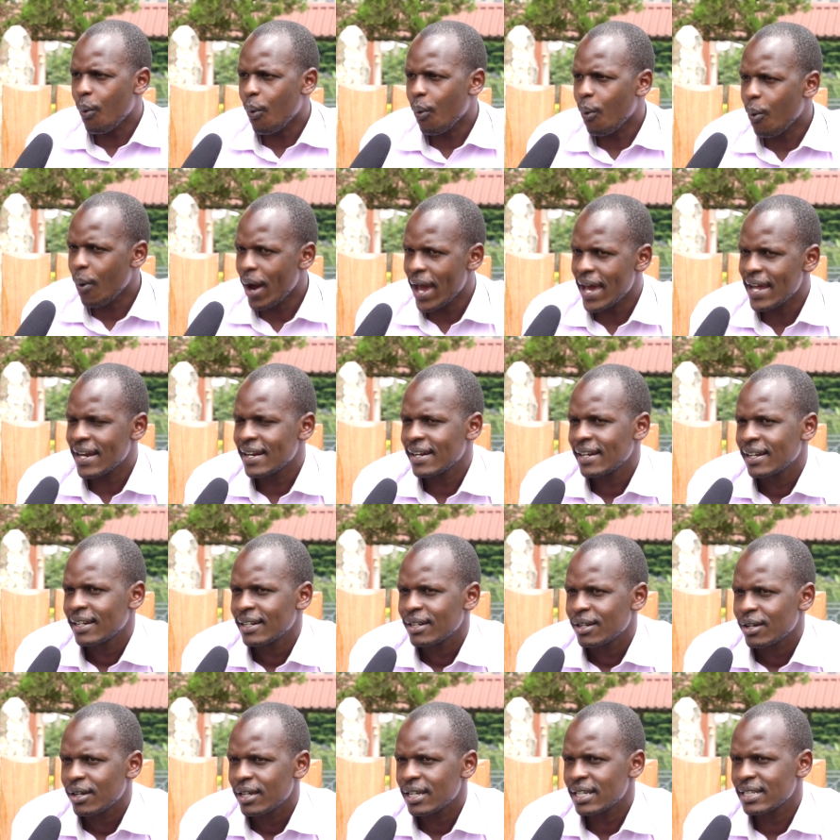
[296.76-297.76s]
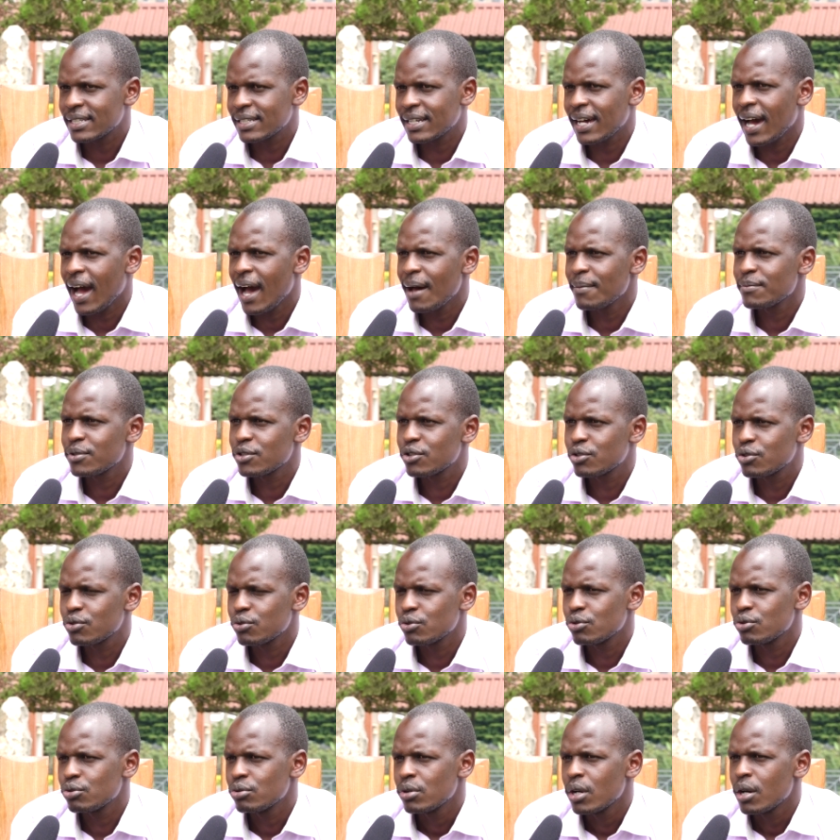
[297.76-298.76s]
when it comes
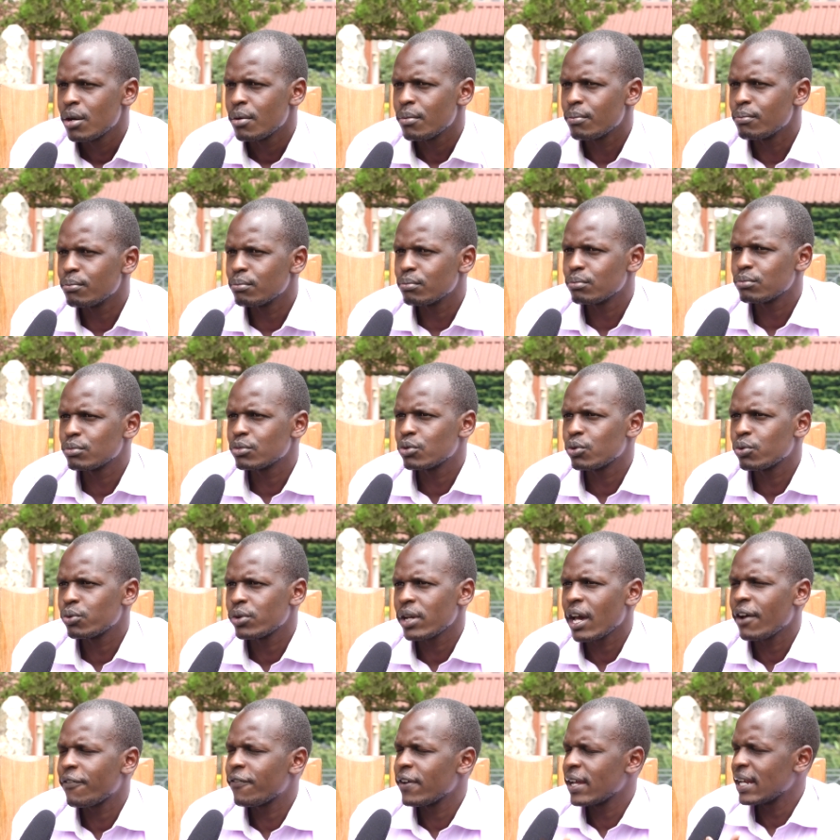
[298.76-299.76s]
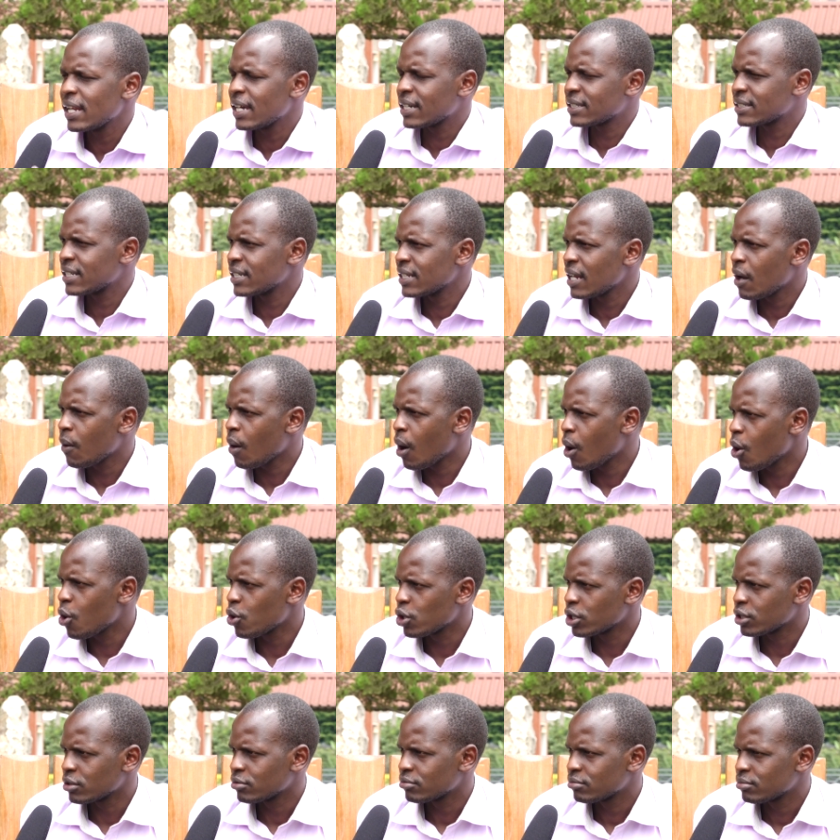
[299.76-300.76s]
to we have elected our
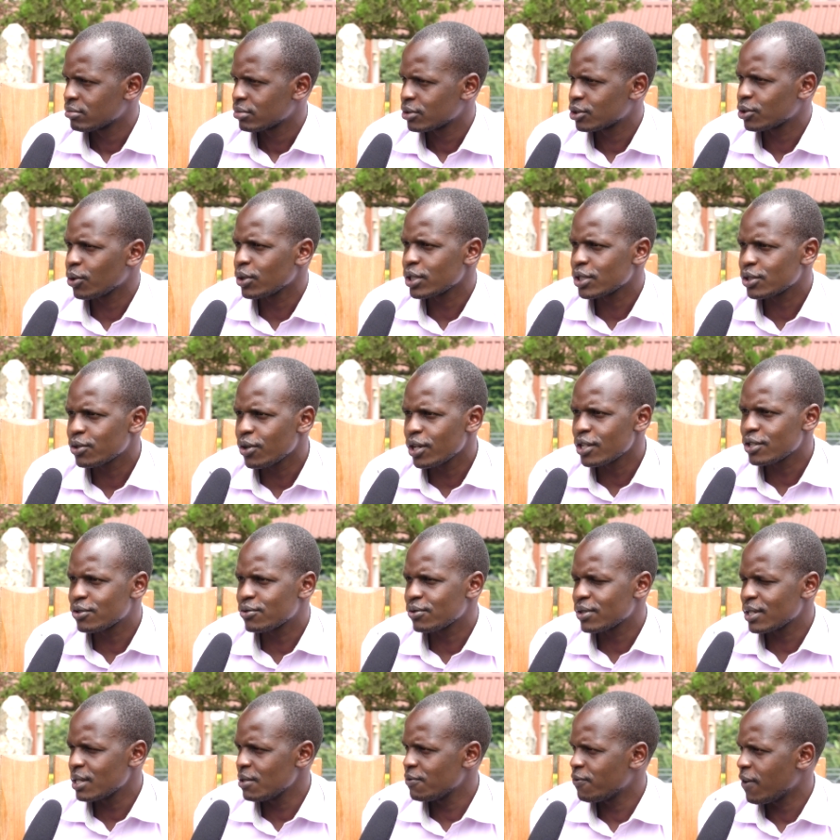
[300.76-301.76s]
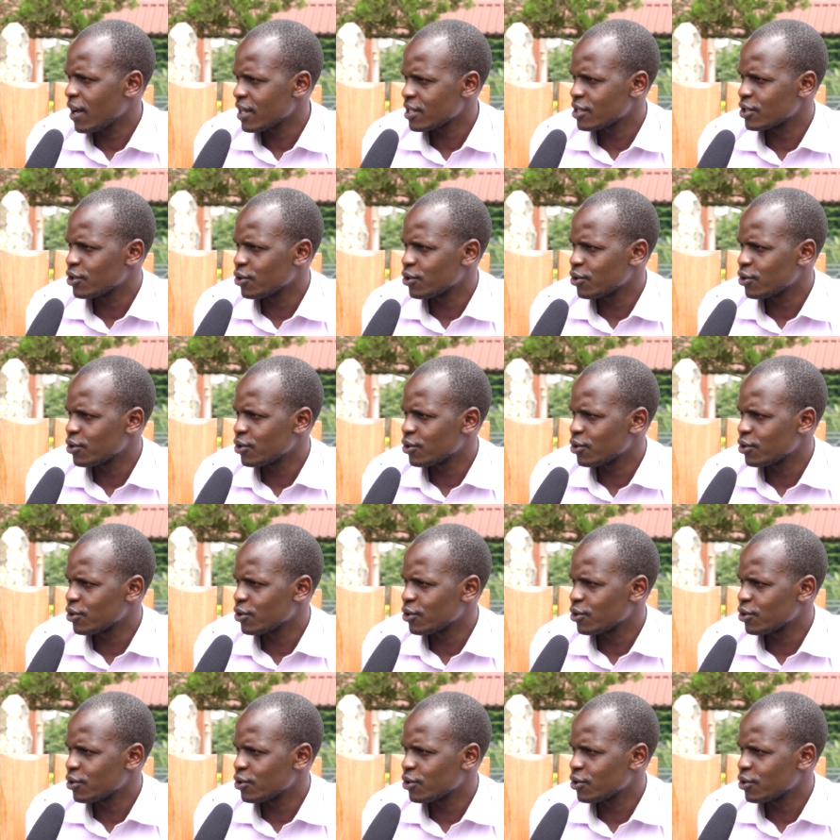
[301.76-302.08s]
own, so it's going to give us